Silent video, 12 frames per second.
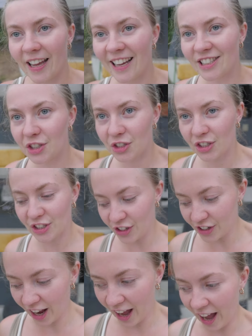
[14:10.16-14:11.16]
It's just
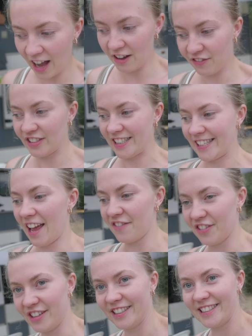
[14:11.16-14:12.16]
gone
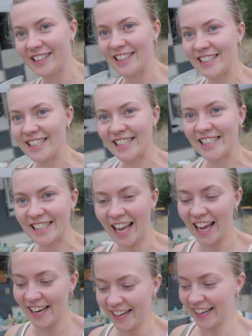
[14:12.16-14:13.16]
7:30
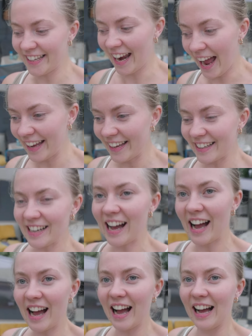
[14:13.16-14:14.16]
Saturday night
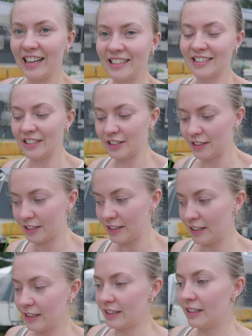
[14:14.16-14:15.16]
and
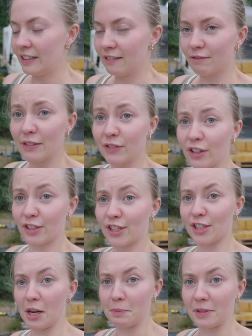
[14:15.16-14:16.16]
we've not
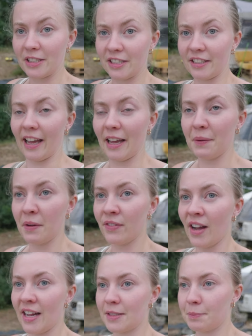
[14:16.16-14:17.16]
stopped today. We've
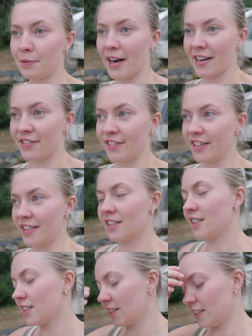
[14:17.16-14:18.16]
had
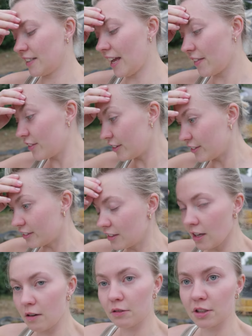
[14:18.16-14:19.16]
breakfast, then done
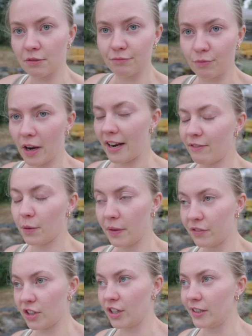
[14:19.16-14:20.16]
loads of whatever
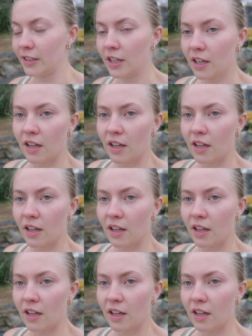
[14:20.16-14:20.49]
we've done.